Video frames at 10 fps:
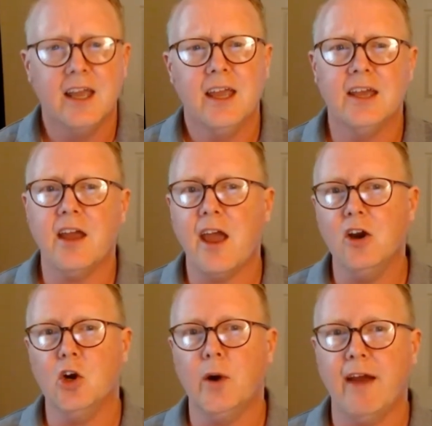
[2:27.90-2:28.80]
An
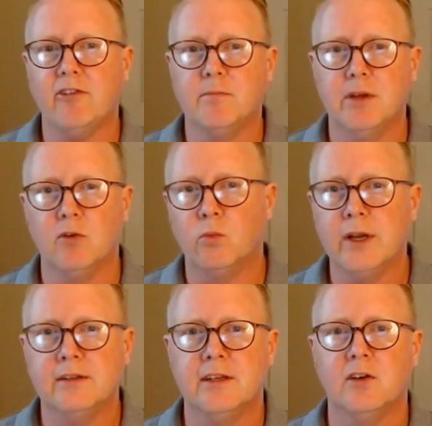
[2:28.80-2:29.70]
aircraft had been
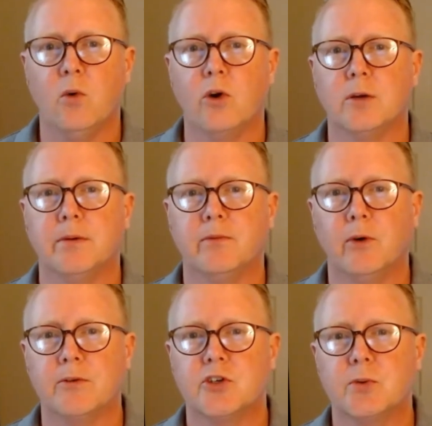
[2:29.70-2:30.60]
rented in order to
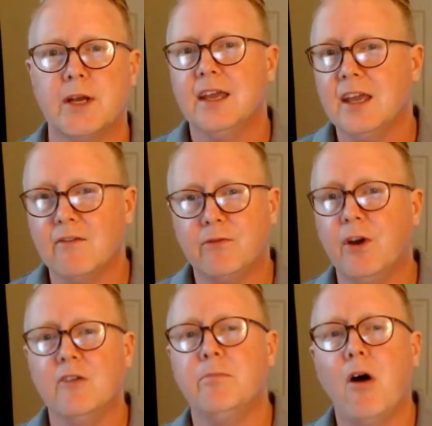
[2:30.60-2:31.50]
perform tricks in
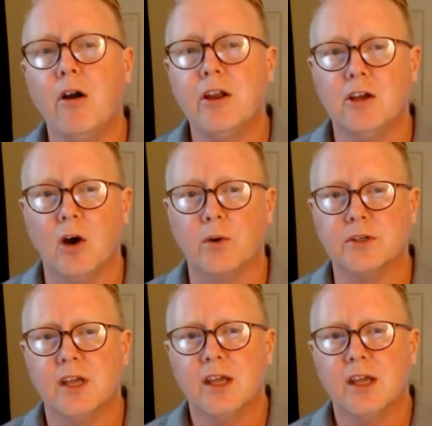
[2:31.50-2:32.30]
front of partygoers.